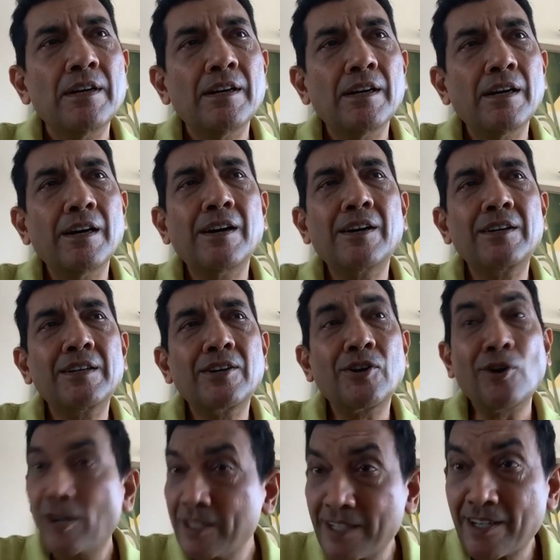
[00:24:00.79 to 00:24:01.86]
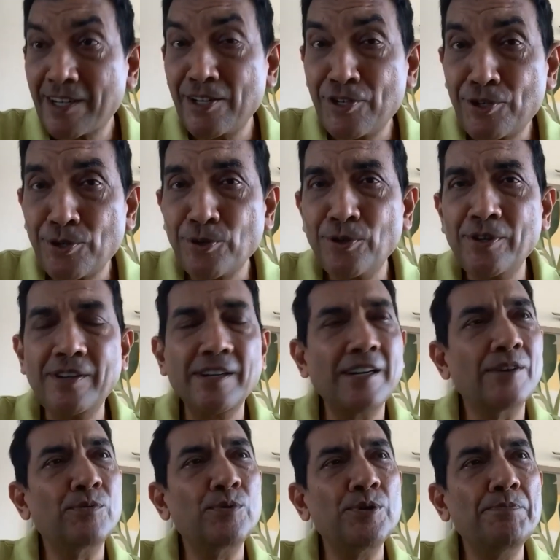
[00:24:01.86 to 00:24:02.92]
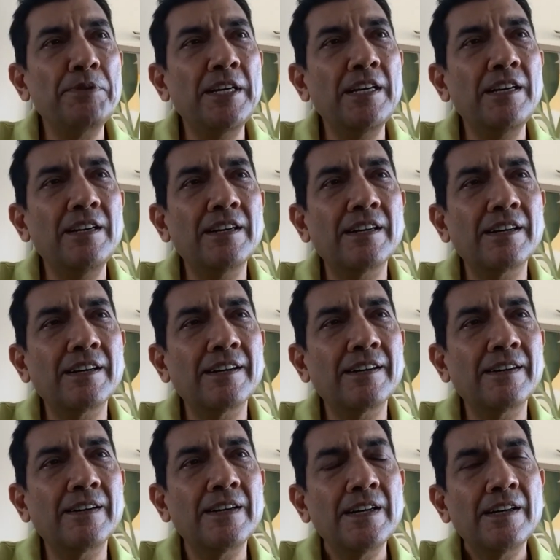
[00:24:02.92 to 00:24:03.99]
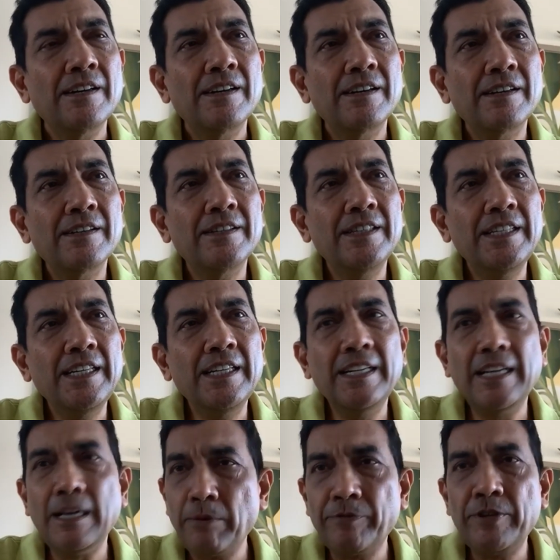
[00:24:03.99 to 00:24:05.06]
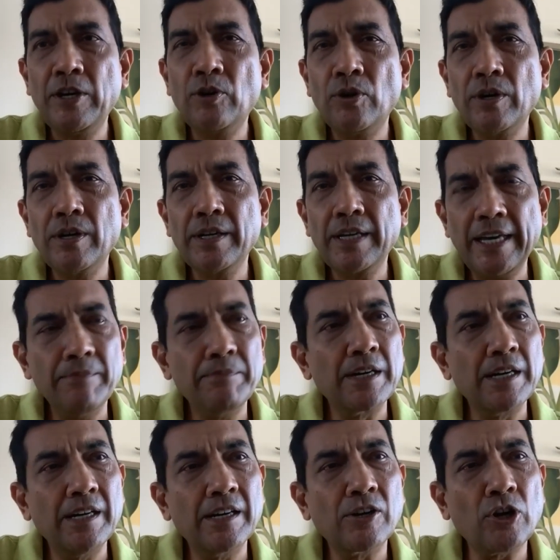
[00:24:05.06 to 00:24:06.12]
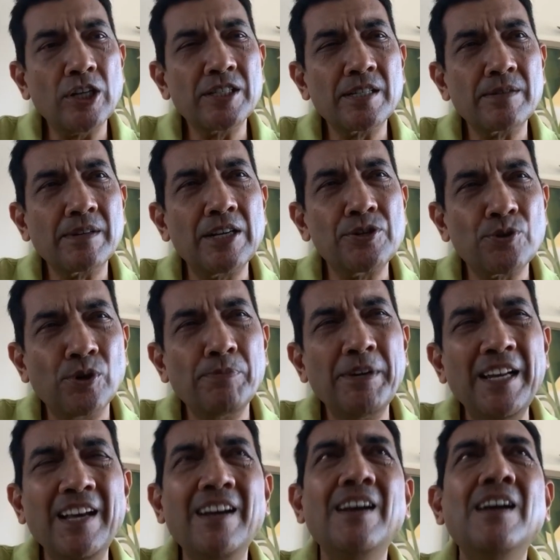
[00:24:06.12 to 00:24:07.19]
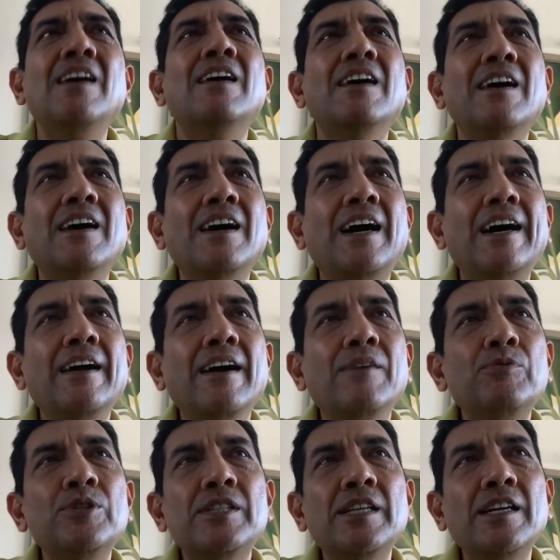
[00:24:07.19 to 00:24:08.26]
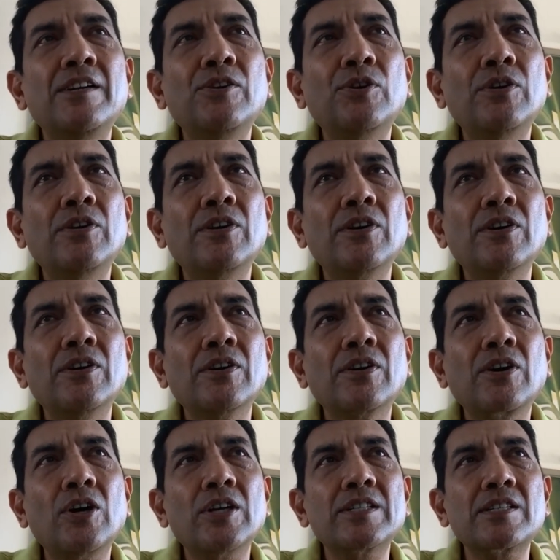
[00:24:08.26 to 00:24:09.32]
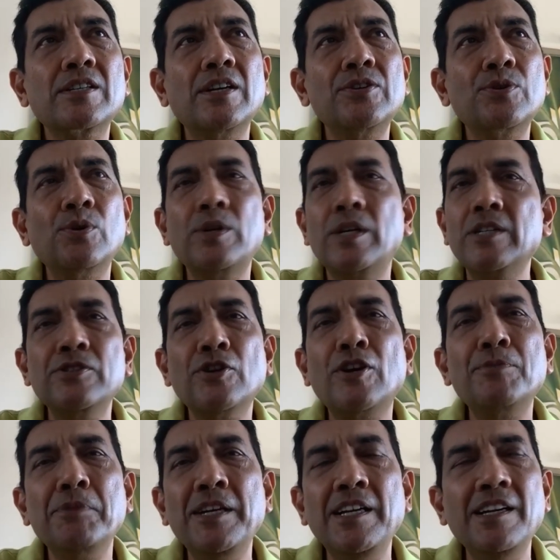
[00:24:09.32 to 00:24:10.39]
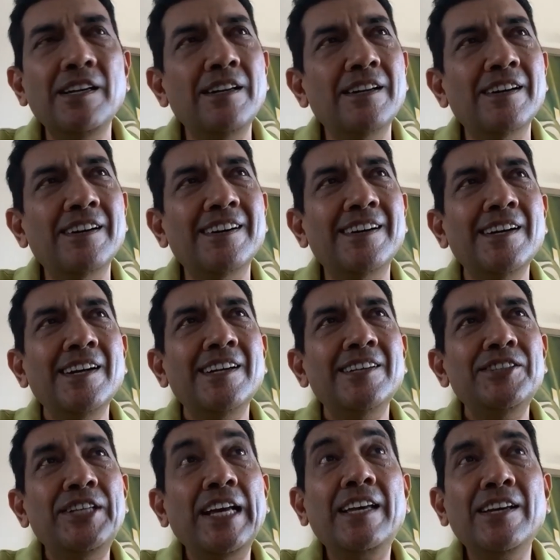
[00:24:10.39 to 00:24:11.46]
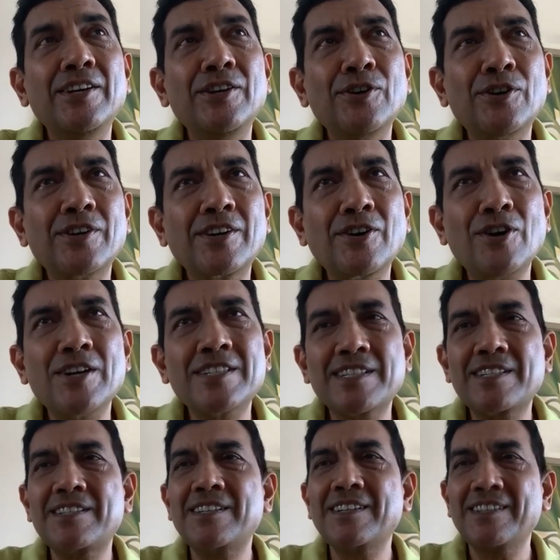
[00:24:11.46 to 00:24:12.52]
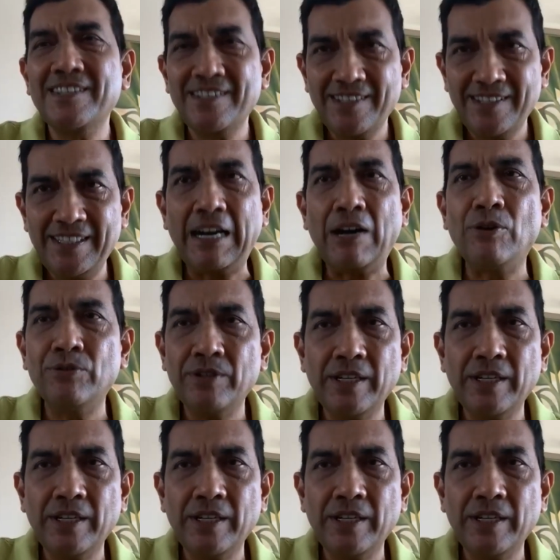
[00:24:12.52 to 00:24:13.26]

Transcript: Uh, cost control uh, would be uh, the name of the game. cost control meaning, I, I, would say, no, cost control does not mean in taking your cost uh, down.